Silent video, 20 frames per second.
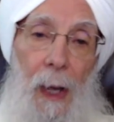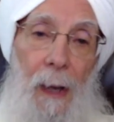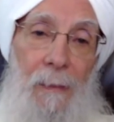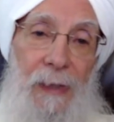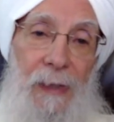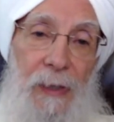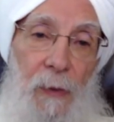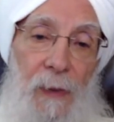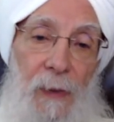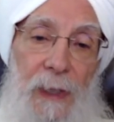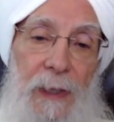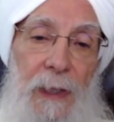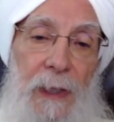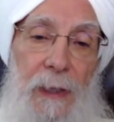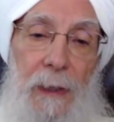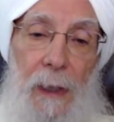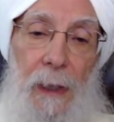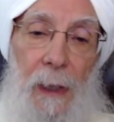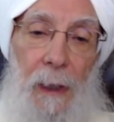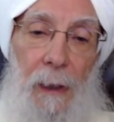So this
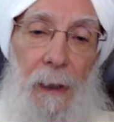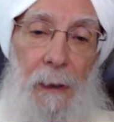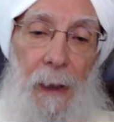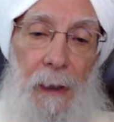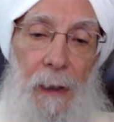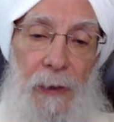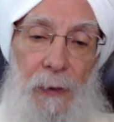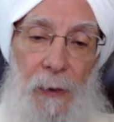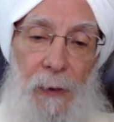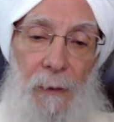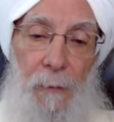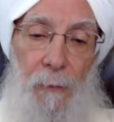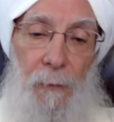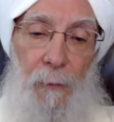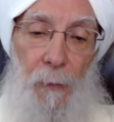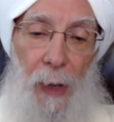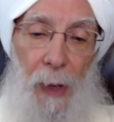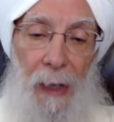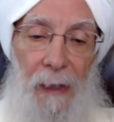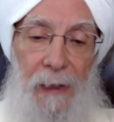is a sort
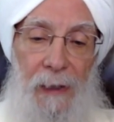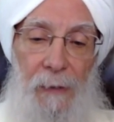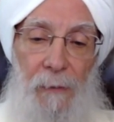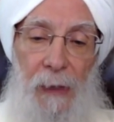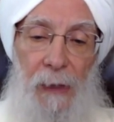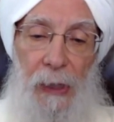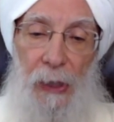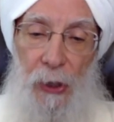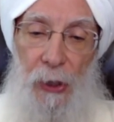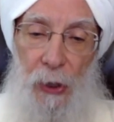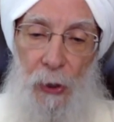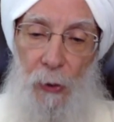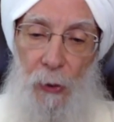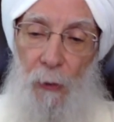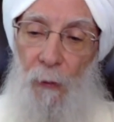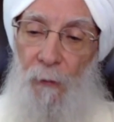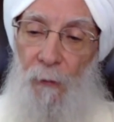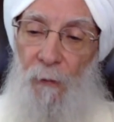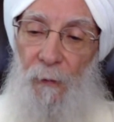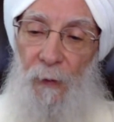of relatively
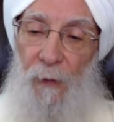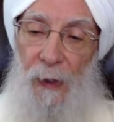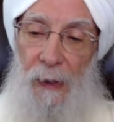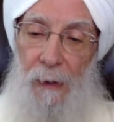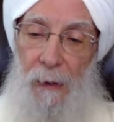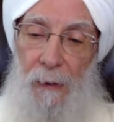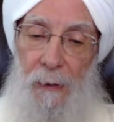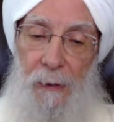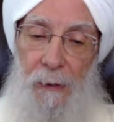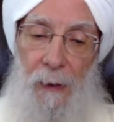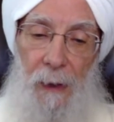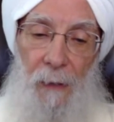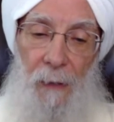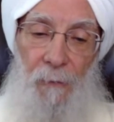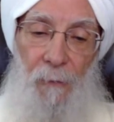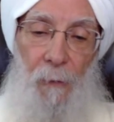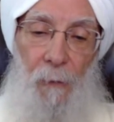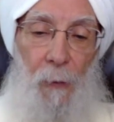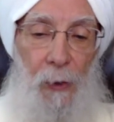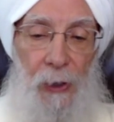new field
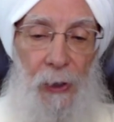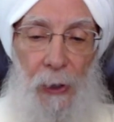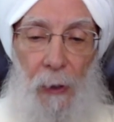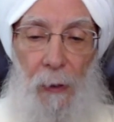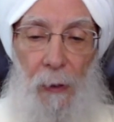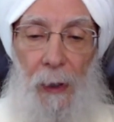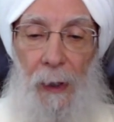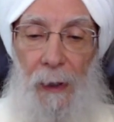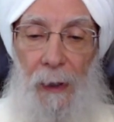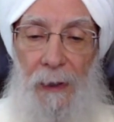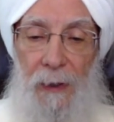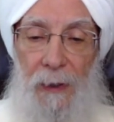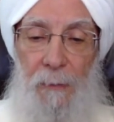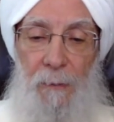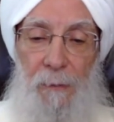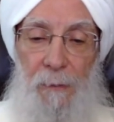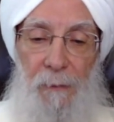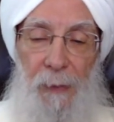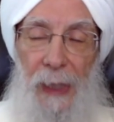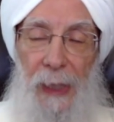for yoga. It's
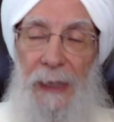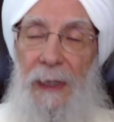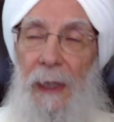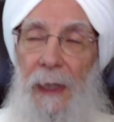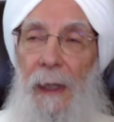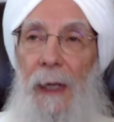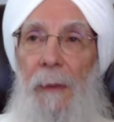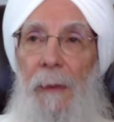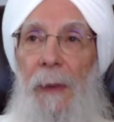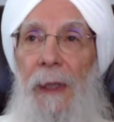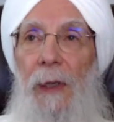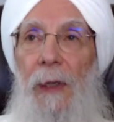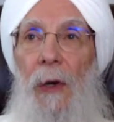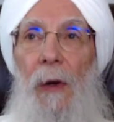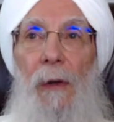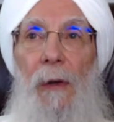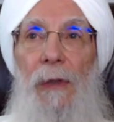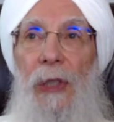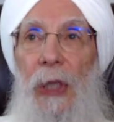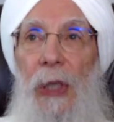basically been
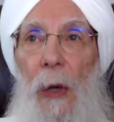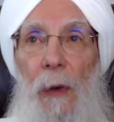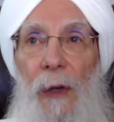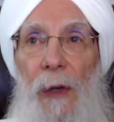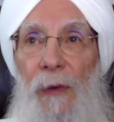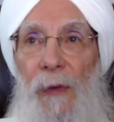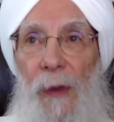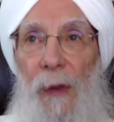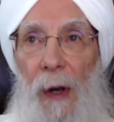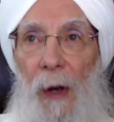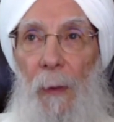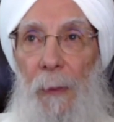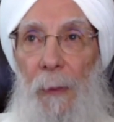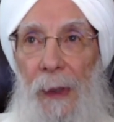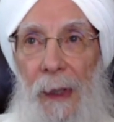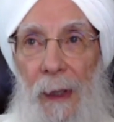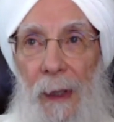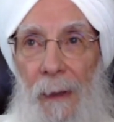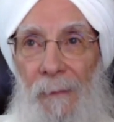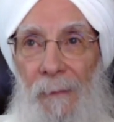called yoga
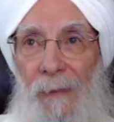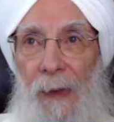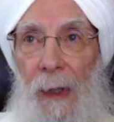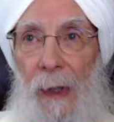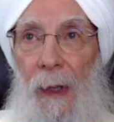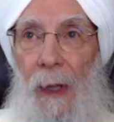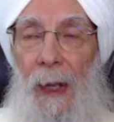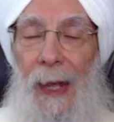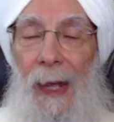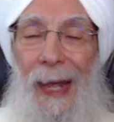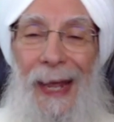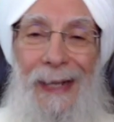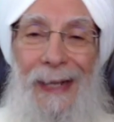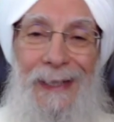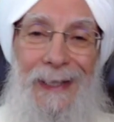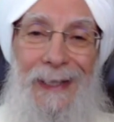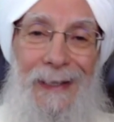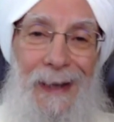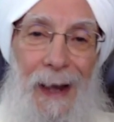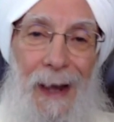therapy.
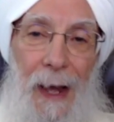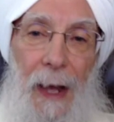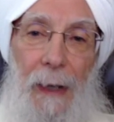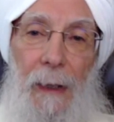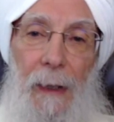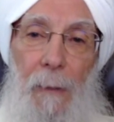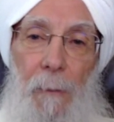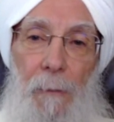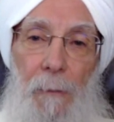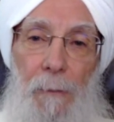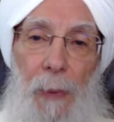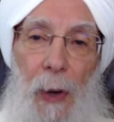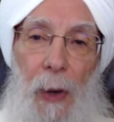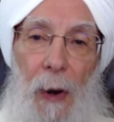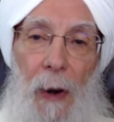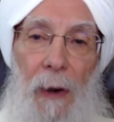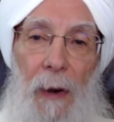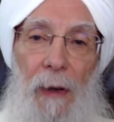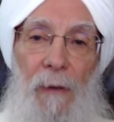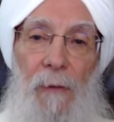It's not
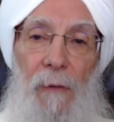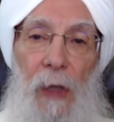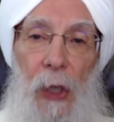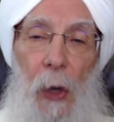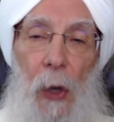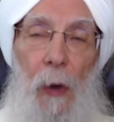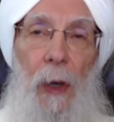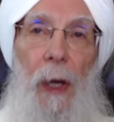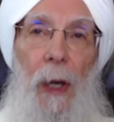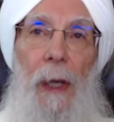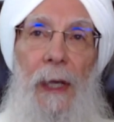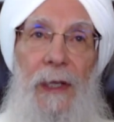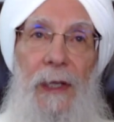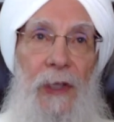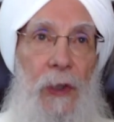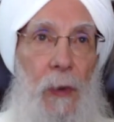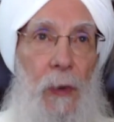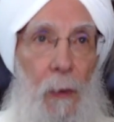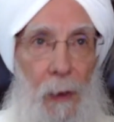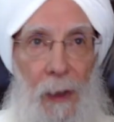part of yoga
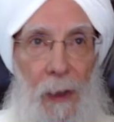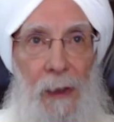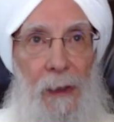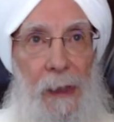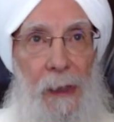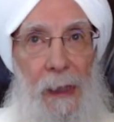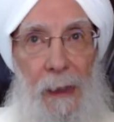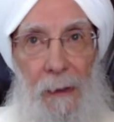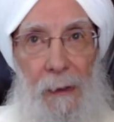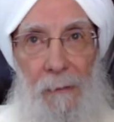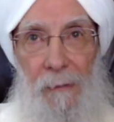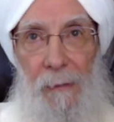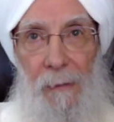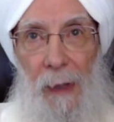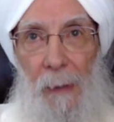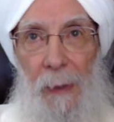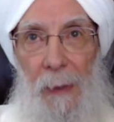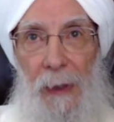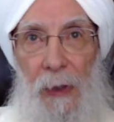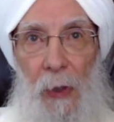historically.
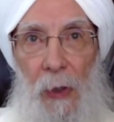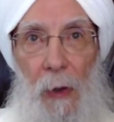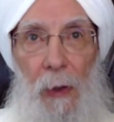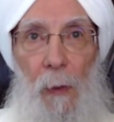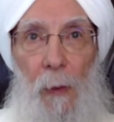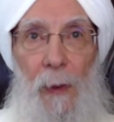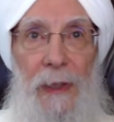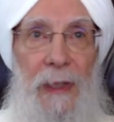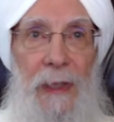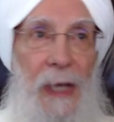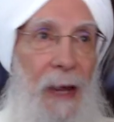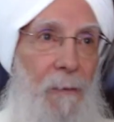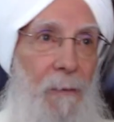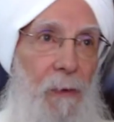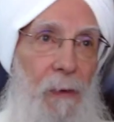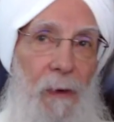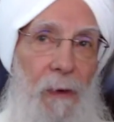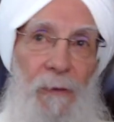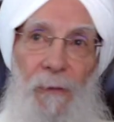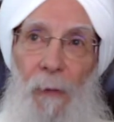I mean, yoga was
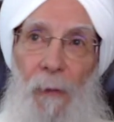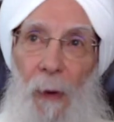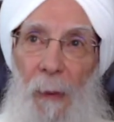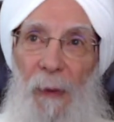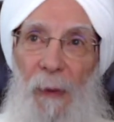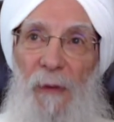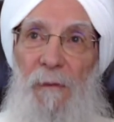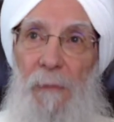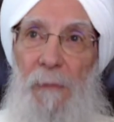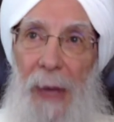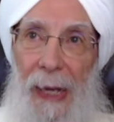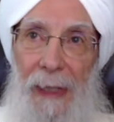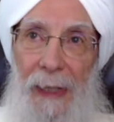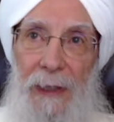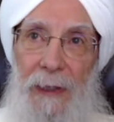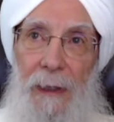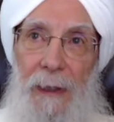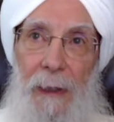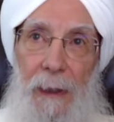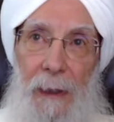never a form of
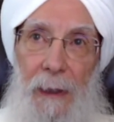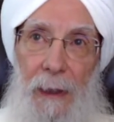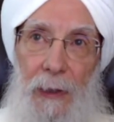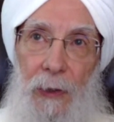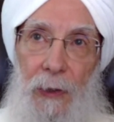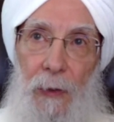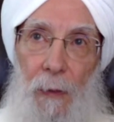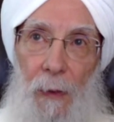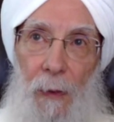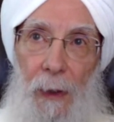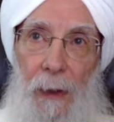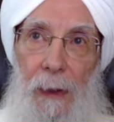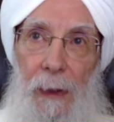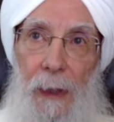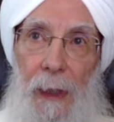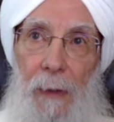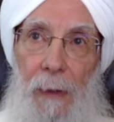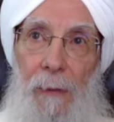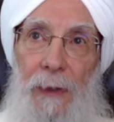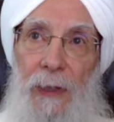medicine
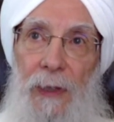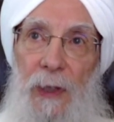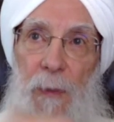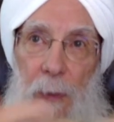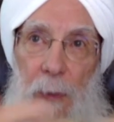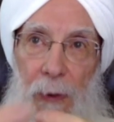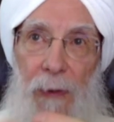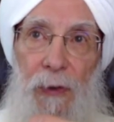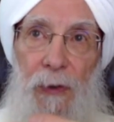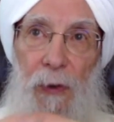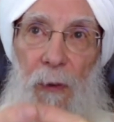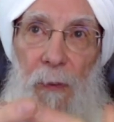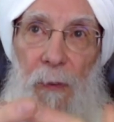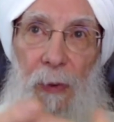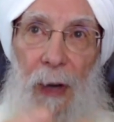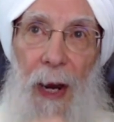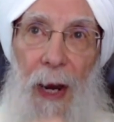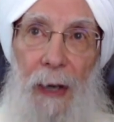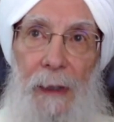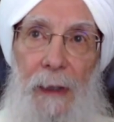historically. It was a spiritual
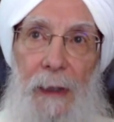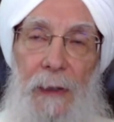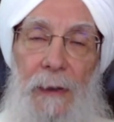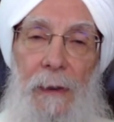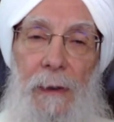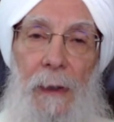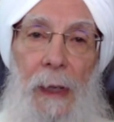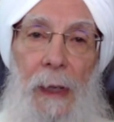practice.